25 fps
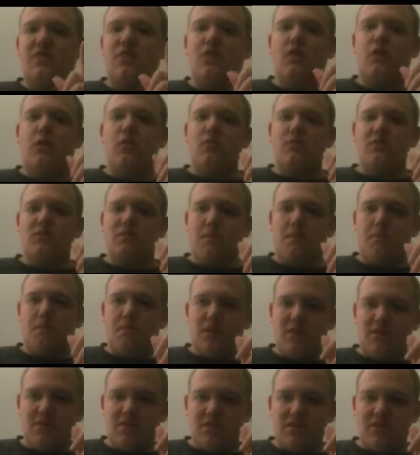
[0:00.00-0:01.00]
for almost a
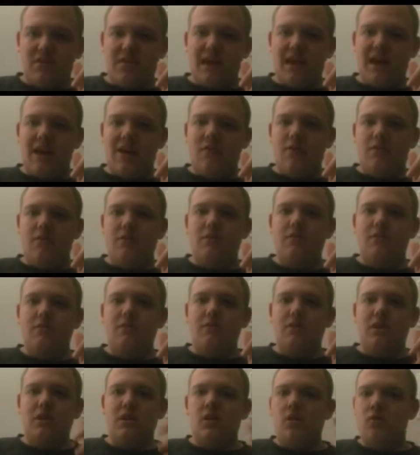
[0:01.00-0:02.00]
month now,
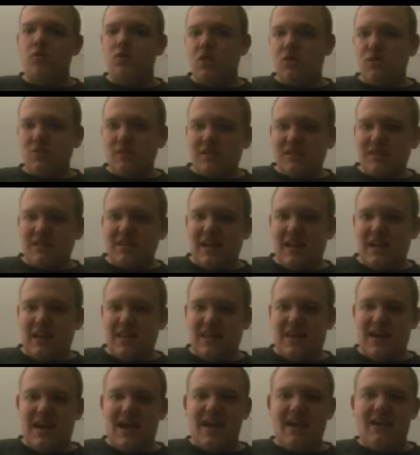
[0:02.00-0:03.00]
you know, noticing
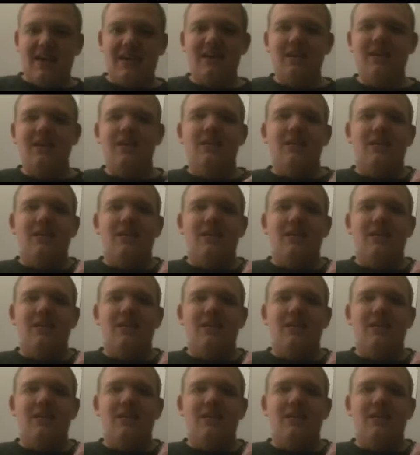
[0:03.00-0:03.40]
that